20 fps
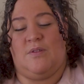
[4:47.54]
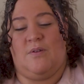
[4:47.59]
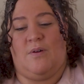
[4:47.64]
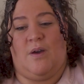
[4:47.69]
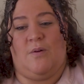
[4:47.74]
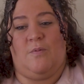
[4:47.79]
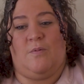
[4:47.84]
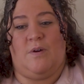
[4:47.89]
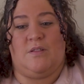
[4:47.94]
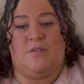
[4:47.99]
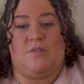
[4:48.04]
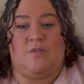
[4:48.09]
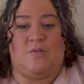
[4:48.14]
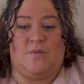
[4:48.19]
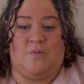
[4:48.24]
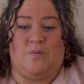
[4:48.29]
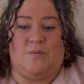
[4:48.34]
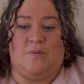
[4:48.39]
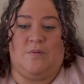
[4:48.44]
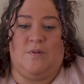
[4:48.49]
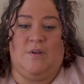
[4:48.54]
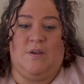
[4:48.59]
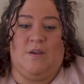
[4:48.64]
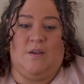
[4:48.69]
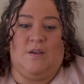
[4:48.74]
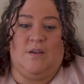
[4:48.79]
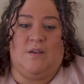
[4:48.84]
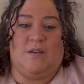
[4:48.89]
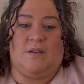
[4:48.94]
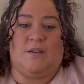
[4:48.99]
though I went through
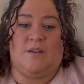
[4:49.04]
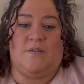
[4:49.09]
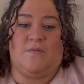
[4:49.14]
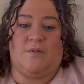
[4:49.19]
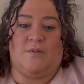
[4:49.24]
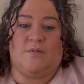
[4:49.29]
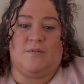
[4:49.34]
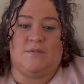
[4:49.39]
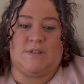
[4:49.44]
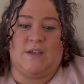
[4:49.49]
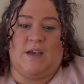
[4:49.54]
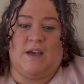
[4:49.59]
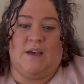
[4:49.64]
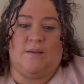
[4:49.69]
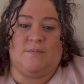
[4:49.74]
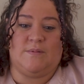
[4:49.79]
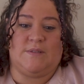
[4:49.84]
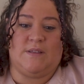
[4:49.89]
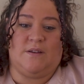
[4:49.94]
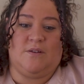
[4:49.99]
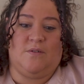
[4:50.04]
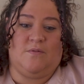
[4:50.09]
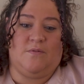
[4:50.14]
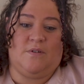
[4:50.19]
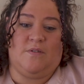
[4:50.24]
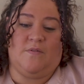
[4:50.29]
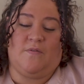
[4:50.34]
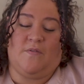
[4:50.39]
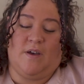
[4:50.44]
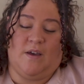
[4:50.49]
difficult times, they don't
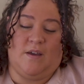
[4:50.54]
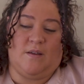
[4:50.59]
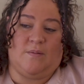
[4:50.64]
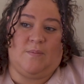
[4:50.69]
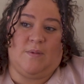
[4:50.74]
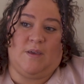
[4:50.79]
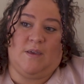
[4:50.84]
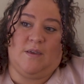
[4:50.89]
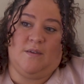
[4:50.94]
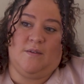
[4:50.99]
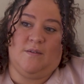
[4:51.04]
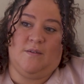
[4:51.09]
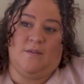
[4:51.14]
define me.